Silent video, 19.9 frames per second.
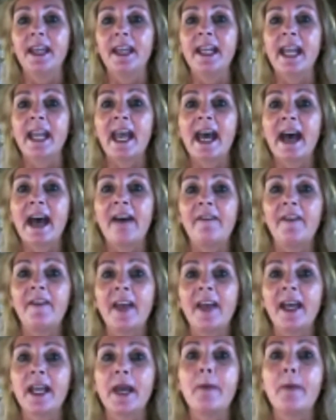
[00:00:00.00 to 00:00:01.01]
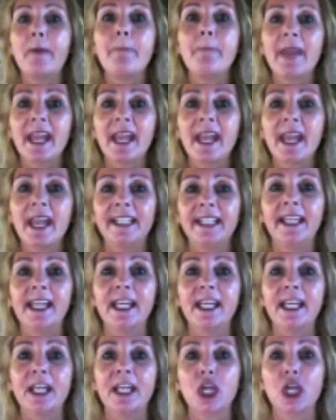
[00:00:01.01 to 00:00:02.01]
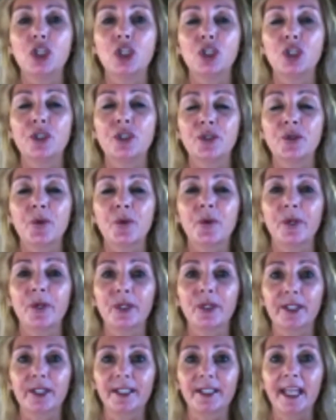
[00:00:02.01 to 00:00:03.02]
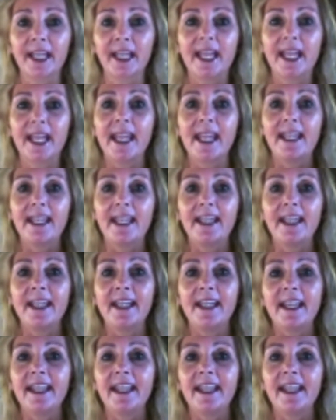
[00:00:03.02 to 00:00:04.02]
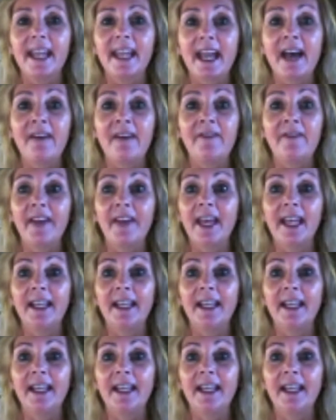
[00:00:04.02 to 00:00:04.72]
They have an amazing source. They have,